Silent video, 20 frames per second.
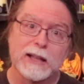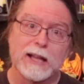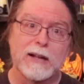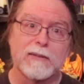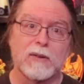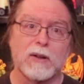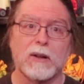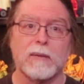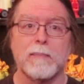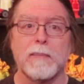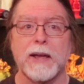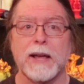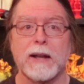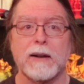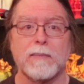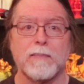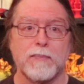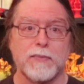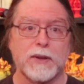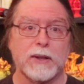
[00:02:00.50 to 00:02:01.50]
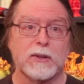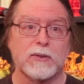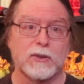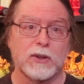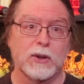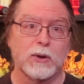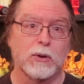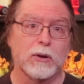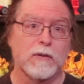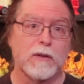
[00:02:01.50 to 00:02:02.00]
level, and the
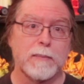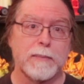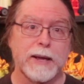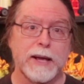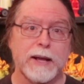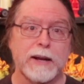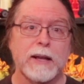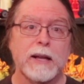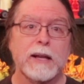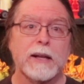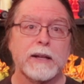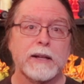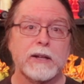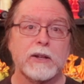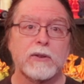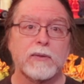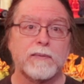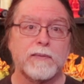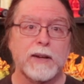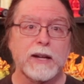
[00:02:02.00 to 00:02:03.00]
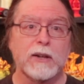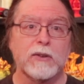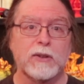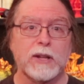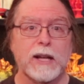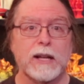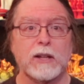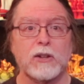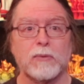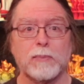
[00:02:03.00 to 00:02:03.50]
center of the bed is fixed
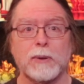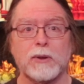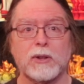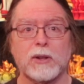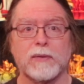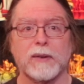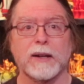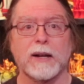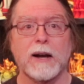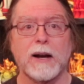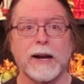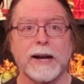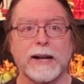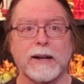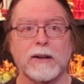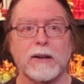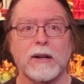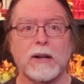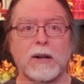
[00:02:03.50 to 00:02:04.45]
at a specific height,